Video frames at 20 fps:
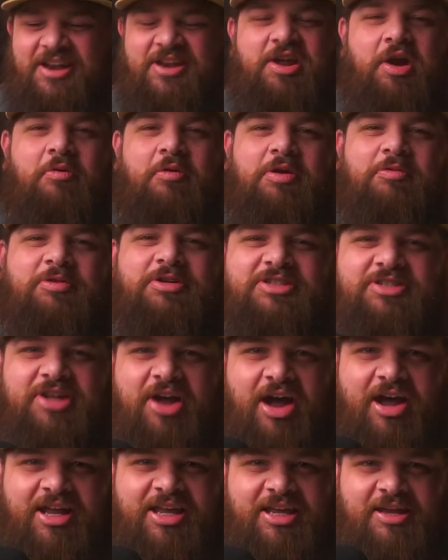No one was
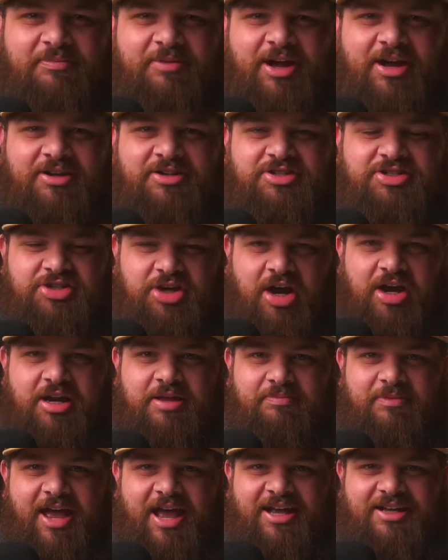talking about
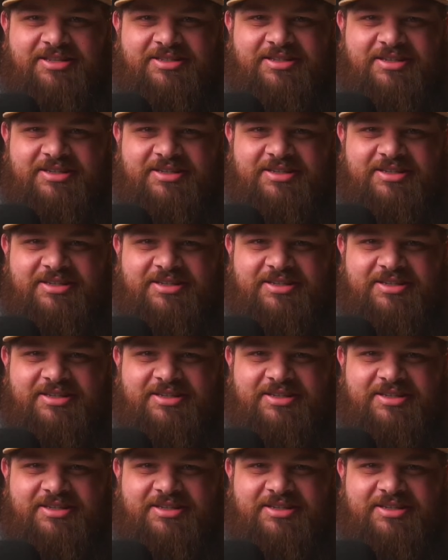Johnny Mac's